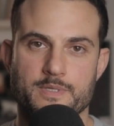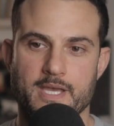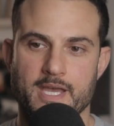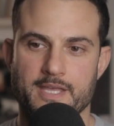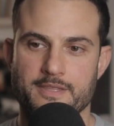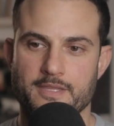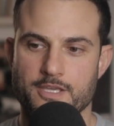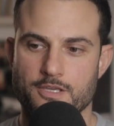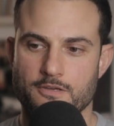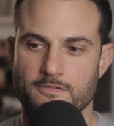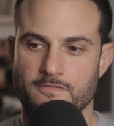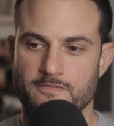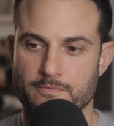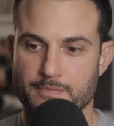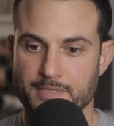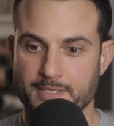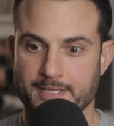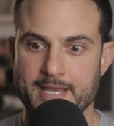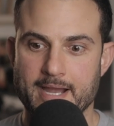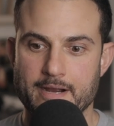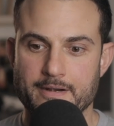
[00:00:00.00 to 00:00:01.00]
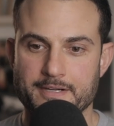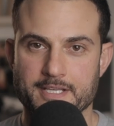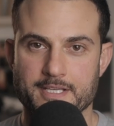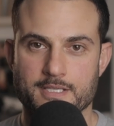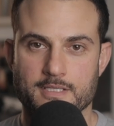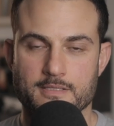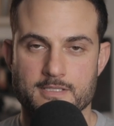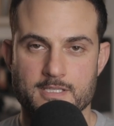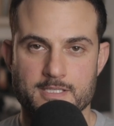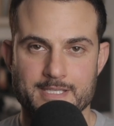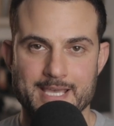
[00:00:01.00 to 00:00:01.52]
and that your familiarity
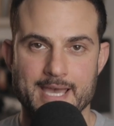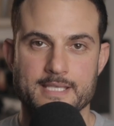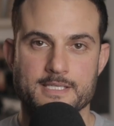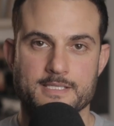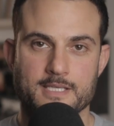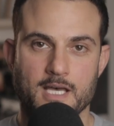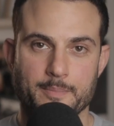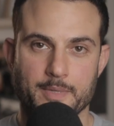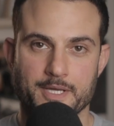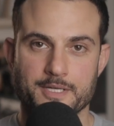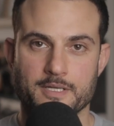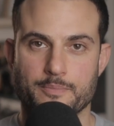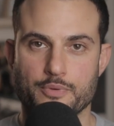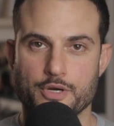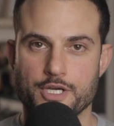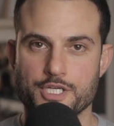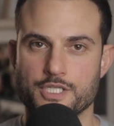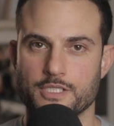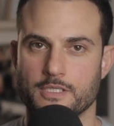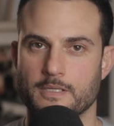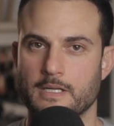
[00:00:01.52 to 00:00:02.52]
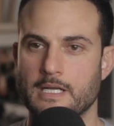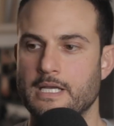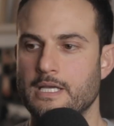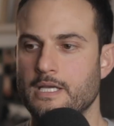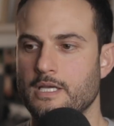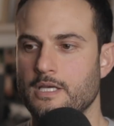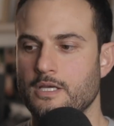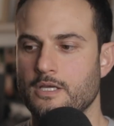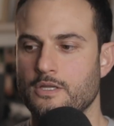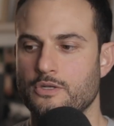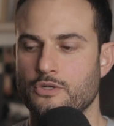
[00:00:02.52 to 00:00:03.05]
stands up under pressure.
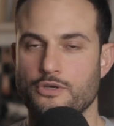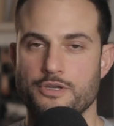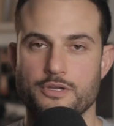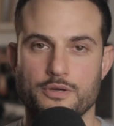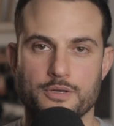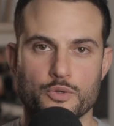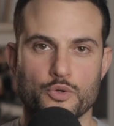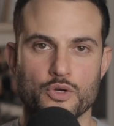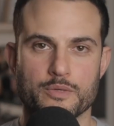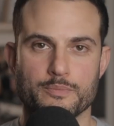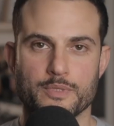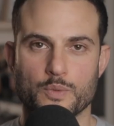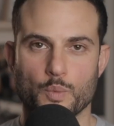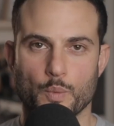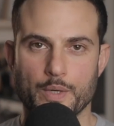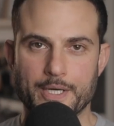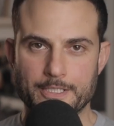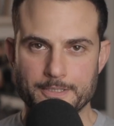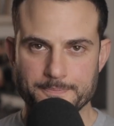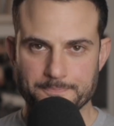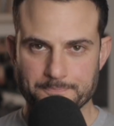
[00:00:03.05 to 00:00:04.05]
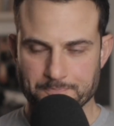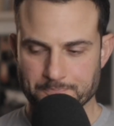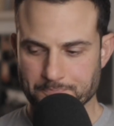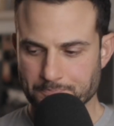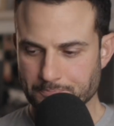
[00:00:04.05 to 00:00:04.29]
Know your equipment well,